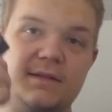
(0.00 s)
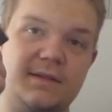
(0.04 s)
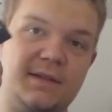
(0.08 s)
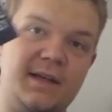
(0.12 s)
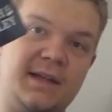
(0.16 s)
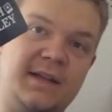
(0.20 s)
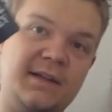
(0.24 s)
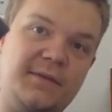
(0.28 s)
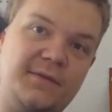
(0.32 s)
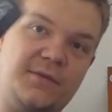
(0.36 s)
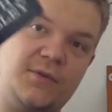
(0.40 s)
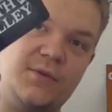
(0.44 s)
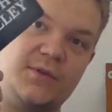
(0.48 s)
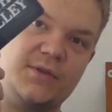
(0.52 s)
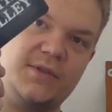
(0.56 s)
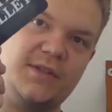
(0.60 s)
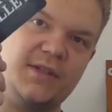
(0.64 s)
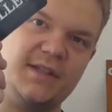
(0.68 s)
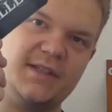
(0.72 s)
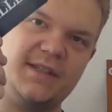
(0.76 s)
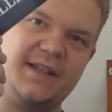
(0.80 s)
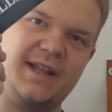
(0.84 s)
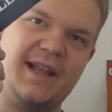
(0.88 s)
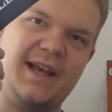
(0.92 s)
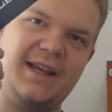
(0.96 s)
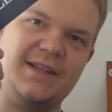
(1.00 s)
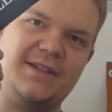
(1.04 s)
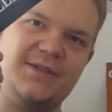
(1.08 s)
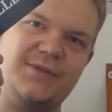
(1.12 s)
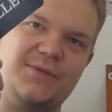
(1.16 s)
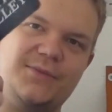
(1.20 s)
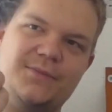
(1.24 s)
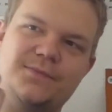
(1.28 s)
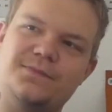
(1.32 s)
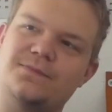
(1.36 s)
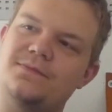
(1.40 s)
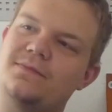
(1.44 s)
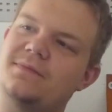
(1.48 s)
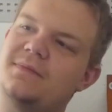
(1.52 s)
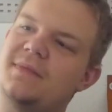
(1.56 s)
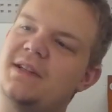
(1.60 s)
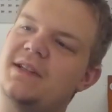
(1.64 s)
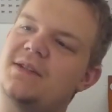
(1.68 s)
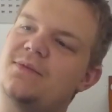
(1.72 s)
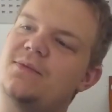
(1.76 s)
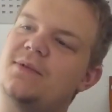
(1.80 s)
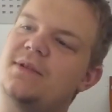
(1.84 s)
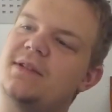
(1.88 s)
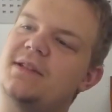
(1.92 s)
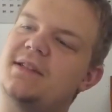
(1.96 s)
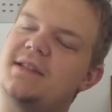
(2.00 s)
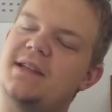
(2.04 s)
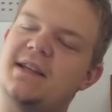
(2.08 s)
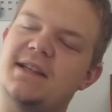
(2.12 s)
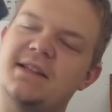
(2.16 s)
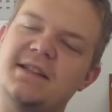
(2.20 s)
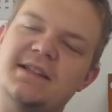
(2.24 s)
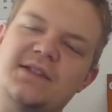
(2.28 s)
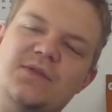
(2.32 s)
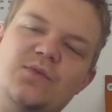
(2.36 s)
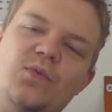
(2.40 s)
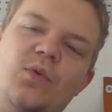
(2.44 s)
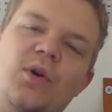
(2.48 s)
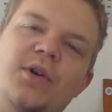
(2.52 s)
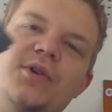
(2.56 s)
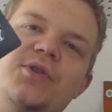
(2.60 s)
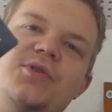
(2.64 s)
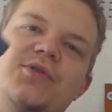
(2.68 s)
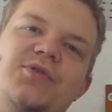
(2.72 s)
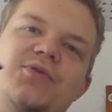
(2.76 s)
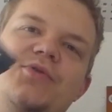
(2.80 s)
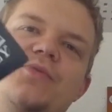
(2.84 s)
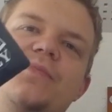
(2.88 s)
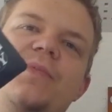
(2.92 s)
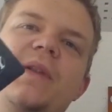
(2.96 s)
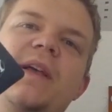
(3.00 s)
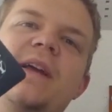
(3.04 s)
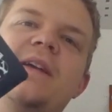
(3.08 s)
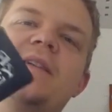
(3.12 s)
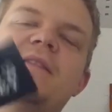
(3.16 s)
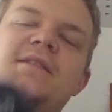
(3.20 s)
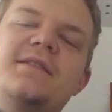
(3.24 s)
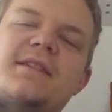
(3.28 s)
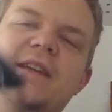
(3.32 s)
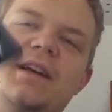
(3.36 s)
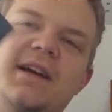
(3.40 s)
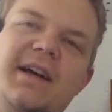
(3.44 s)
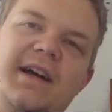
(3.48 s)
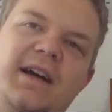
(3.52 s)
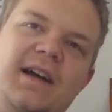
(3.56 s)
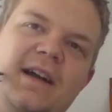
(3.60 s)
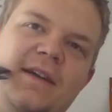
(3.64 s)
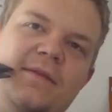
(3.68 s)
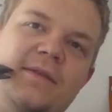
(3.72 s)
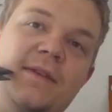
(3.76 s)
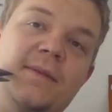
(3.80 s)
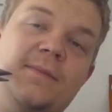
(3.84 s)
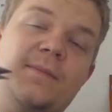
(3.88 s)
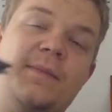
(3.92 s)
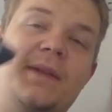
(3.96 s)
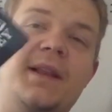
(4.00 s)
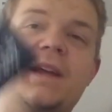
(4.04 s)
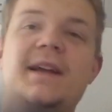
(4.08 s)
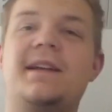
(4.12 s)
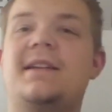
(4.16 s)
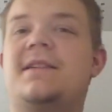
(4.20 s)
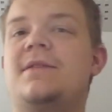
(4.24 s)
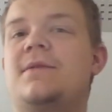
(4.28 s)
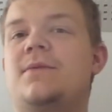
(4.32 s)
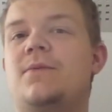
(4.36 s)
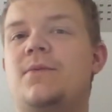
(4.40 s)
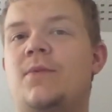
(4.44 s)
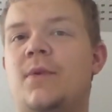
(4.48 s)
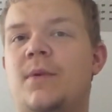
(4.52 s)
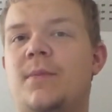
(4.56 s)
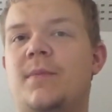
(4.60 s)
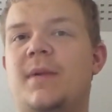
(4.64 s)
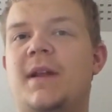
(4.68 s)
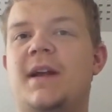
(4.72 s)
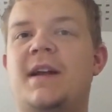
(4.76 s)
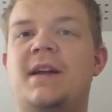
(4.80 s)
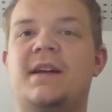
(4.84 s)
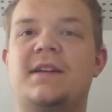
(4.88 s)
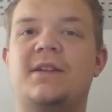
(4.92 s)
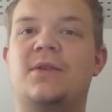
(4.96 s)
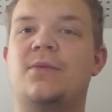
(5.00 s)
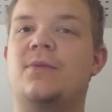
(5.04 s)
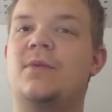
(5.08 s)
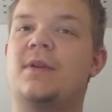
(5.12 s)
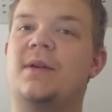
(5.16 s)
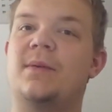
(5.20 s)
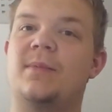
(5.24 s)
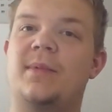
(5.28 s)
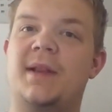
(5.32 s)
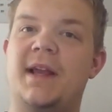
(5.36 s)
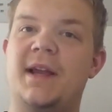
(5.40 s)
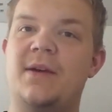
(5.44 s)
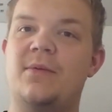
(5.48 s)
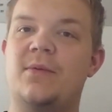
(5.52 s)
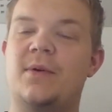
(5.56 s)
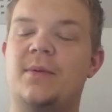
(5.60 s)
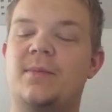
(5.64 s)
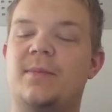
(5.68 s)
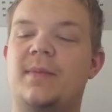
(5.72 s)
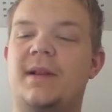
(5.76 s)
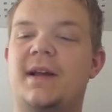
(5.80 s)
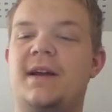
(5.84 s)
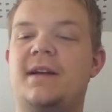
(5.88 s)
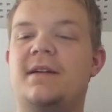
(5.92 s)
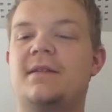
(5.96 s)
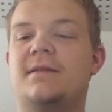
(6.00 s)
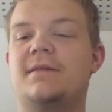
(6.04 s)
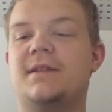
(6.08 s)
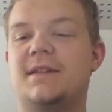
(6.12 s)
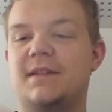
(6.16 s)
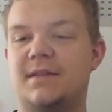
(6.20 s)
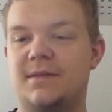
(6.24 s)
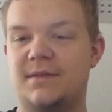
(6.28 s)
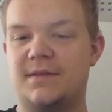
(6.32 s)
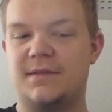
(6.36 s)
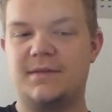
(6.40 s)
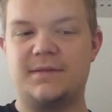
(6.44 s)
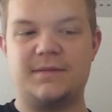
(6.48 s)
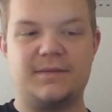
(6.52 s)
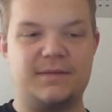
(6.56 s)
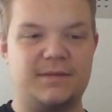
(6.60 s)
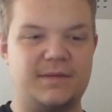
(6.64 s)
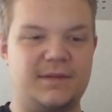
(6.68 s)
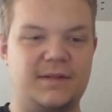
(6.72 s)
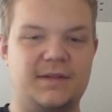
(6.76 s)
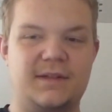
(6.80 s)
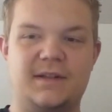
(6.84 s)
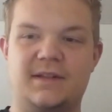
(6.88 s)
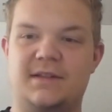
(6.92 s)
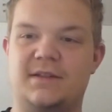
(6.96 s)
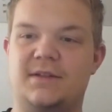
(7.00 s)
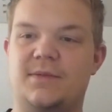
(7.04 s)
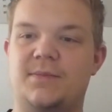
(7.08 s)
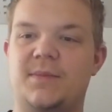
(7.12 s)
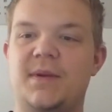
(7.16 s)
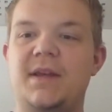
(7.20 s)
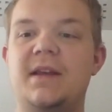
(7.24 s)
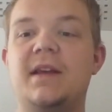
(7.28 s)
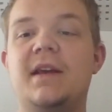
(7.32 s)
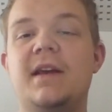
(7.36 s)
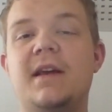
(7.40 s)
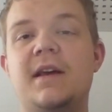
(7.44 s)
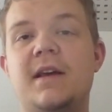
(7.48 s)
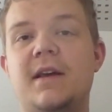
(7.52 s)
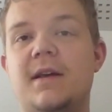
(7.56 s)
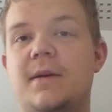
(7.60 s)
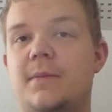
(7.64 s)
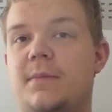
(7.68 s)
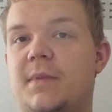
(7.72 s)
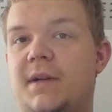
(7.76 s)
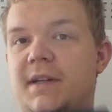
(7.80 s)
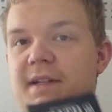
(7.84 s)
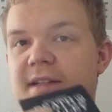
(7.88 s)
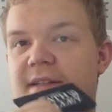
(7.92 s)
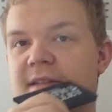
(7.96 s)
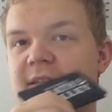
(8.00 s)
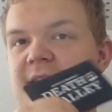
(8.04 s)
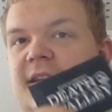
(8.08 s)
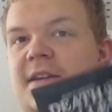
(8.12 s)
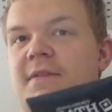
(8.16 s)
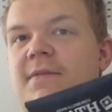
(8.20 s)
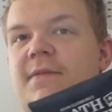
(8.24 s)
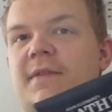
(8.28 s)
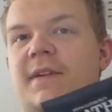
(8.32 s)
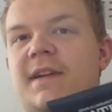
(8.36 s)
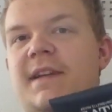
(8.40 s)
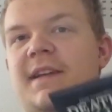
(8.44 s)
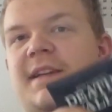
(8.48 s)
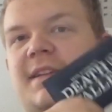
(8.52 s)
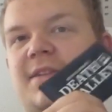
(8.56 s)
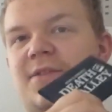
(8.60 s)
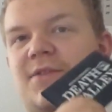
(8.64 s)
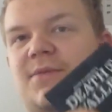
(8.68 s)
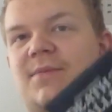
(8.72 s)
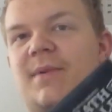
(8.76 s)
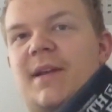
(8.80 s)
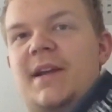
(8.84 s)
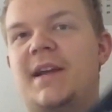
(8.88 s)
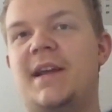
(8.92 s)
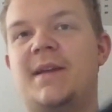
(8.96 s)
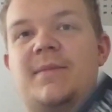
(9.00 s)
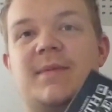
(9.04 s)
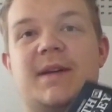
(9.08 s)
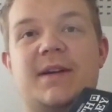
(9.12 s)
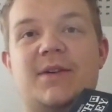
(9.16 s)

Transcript: And of course, does it lie to you? This one says it's 1 to 2 players. I've not played it 1 player. I don't really play 1 player. That's not me. But it's definitely a 2-player game.